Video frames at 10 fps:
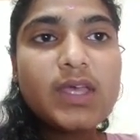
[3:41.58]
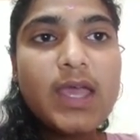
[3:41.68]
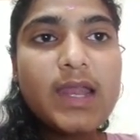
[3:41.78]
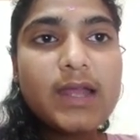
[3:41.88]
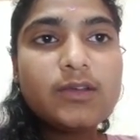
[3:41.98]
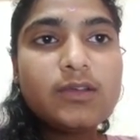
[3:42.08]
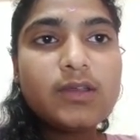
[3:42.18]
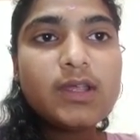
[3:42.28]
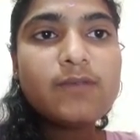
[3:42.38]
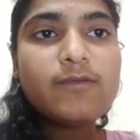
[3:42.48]

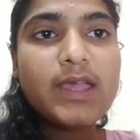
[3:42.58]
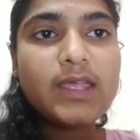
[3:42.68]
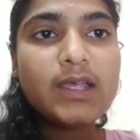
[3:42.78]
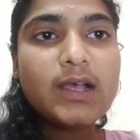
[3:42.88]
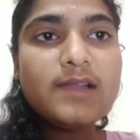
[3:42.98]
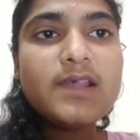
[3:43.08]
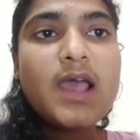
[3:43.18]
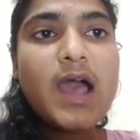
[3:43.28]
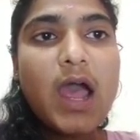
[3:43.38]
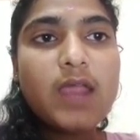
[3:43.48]
electric vehicles
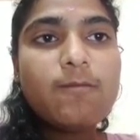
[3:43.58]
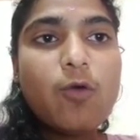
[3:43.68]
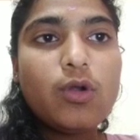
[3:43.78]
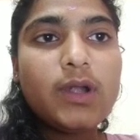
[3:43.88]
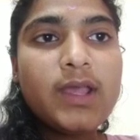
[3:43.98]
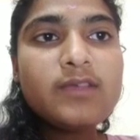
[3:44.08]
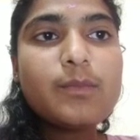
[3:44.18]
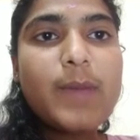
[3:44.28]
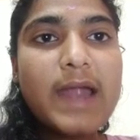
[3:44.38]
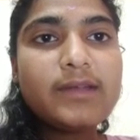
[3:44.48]
high
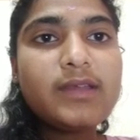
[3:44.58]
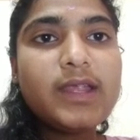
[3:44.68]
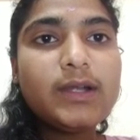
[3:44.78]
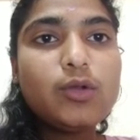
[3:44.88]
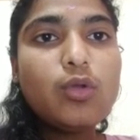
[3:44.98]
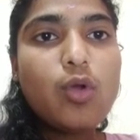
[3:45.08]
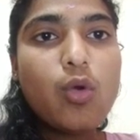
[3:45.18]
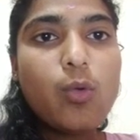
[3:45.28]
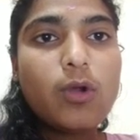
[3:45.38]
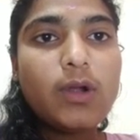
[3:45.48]
voltage battery into
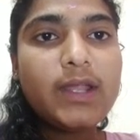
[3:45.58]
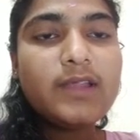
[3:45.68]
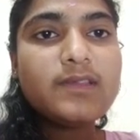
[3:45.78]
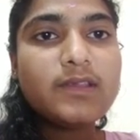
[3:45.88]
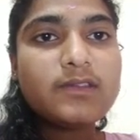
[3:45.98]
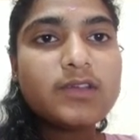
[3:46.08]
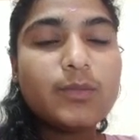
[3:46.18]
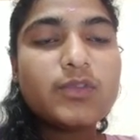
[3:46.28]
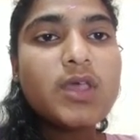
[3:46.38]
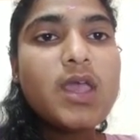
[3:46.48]
low voltage
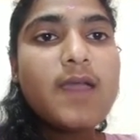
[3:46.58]
systems.